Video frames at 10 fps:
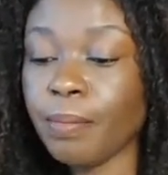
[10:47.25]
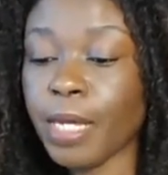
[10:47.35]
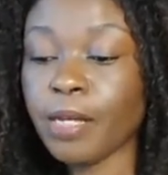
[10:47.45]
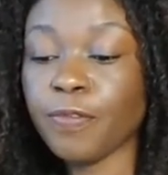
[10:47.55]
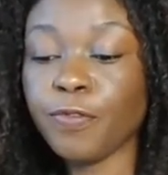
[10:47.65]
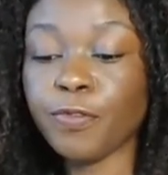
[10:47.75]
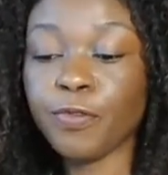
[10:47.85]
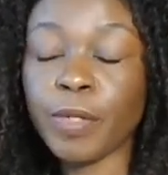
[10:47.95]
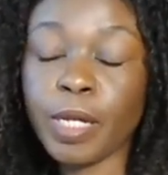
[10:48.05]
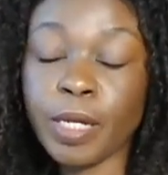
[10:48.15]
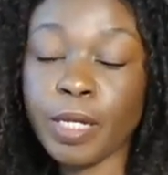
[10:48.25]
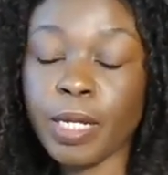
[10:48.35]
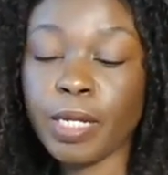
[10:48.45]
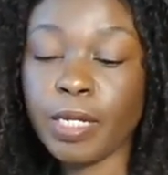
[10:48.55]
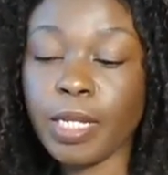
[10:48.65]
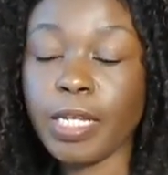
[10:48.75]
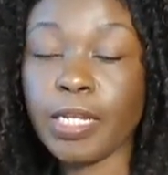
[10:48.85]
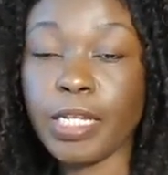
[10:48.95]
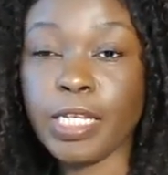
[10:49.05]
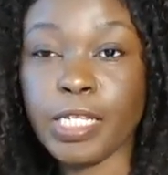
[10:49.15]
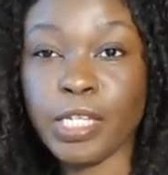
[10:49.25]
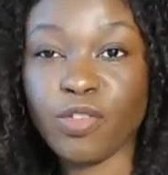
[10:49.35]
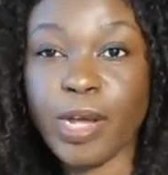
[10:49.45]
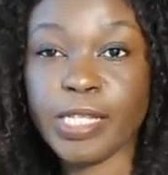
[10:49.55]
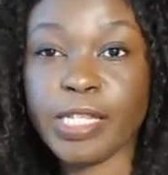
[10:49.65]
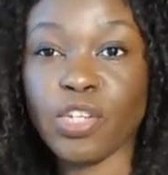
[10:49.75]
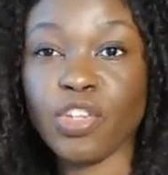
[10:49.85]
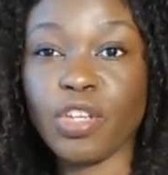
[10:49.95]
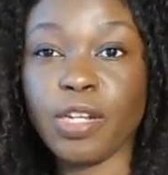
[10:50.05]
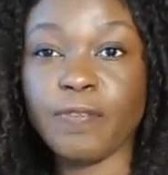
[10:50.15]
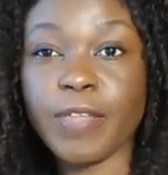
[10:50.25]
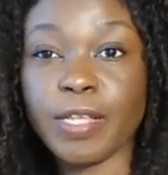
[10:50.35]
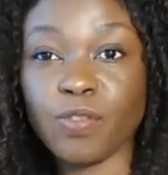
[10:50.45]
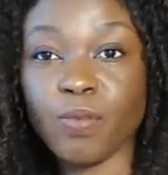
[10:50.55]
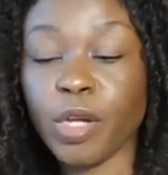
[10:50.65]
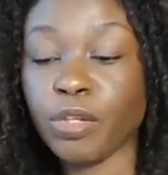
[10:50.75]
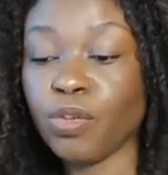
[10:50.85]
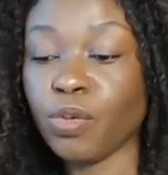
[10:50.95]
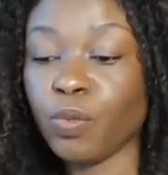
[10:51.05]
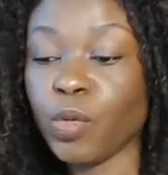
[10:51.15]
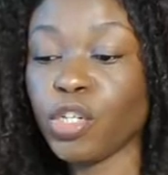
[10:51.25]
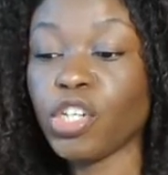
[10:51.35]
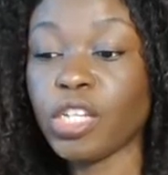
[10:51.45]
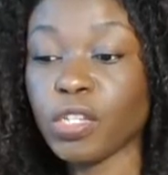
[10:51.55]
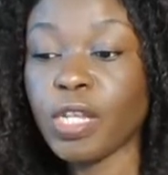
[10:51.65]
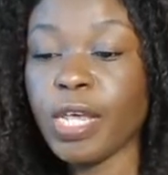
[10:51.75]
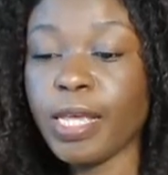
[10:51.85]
make an easy transition if that's what your wish is.